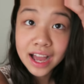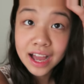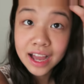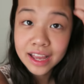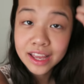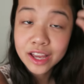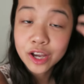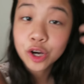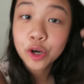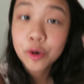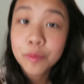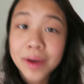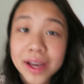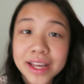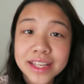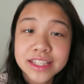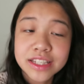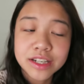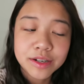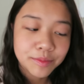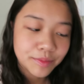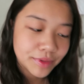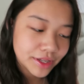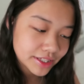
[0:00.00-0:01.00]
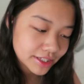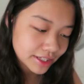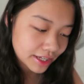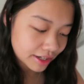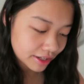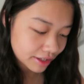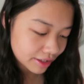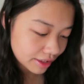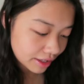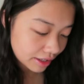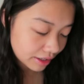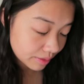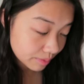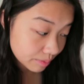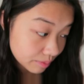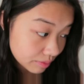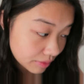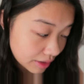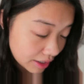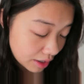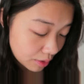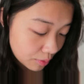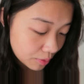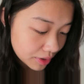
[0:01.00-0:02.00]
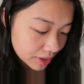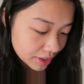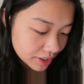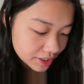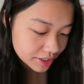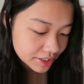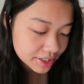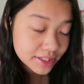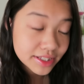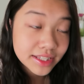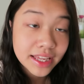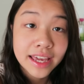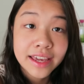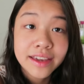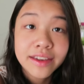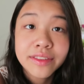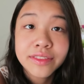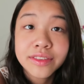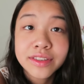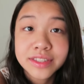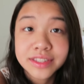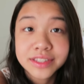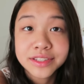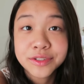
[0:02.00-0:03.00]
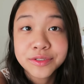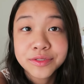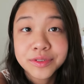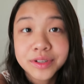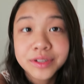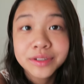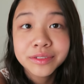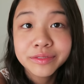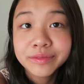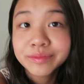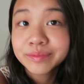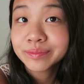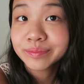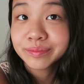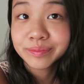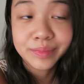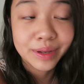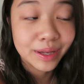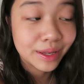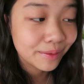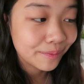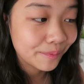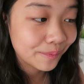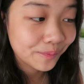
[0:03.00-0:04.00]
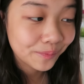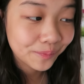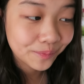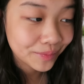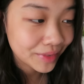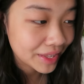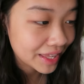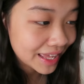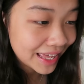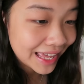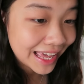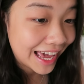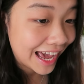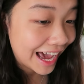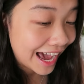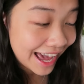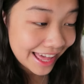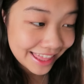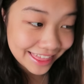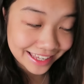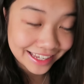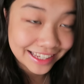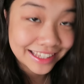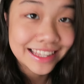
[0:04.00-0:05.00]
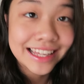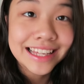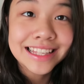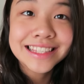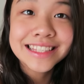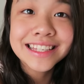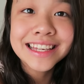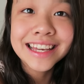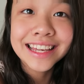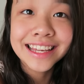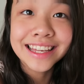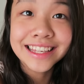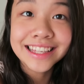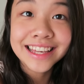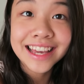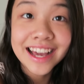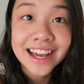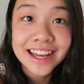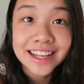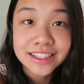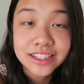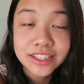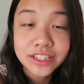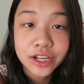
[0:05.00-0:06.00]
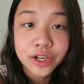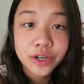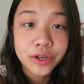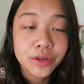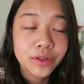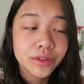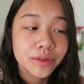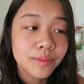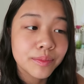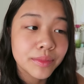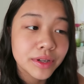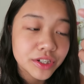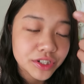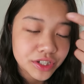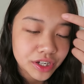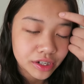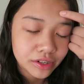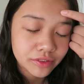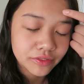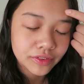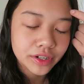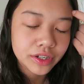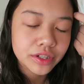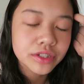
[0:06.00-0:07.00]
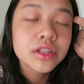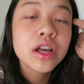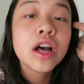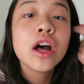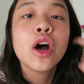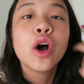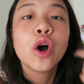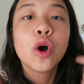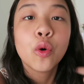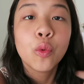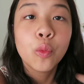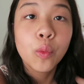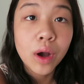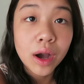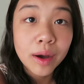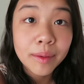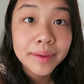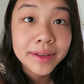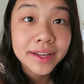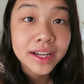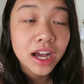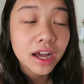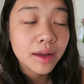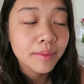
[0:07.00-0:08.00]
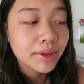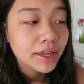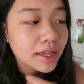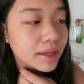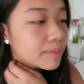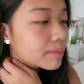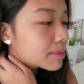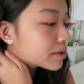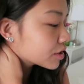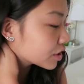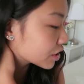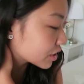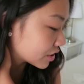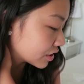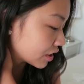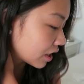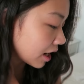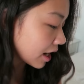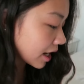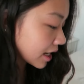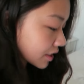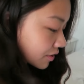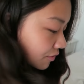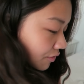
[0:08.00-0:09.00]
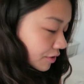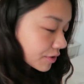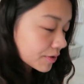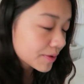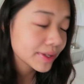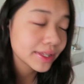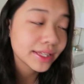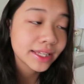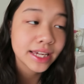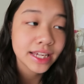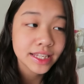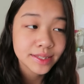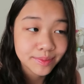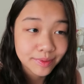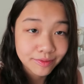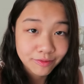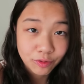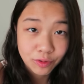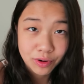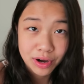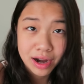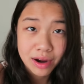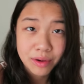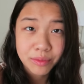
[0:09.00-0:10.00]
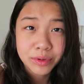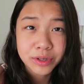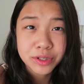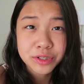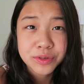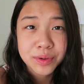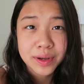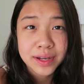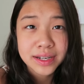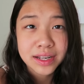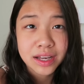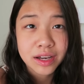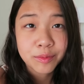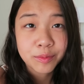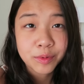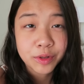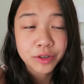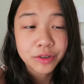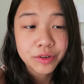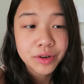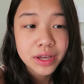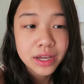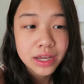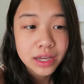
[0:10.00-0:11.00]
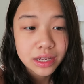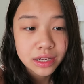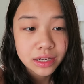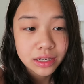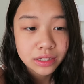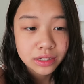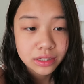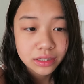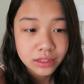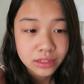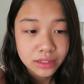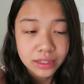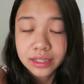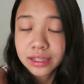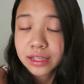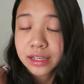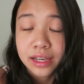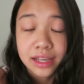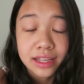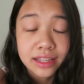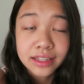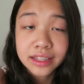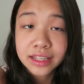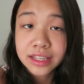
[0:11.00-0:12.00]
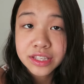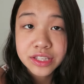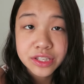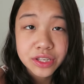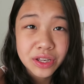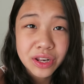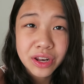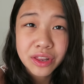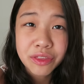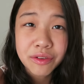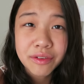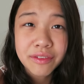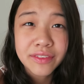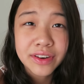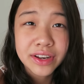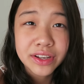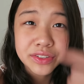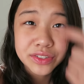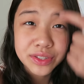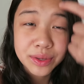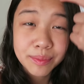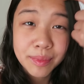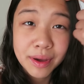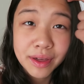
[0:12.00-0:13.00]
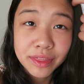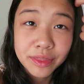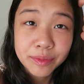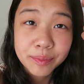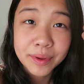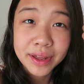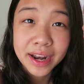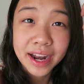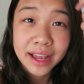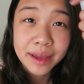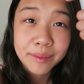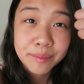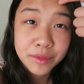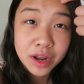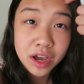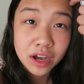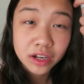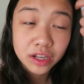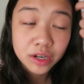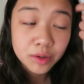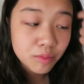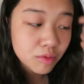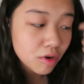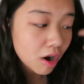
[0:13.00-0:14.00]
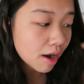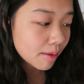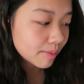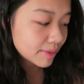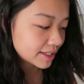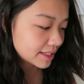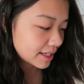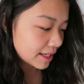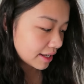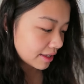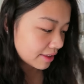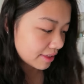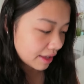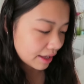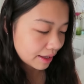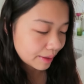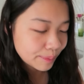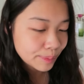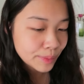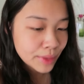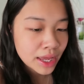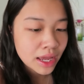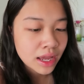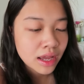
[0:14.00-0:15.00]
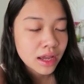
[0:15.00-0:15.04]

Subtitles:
I hope I didn't miss anything that I wanted to say in this intro, but I think that's it. Yeah, so main channel videos will be coming, but just not as frequently as before. I will try to upload like at least 2 to 3 videos a month, but I am not gonna promise anything.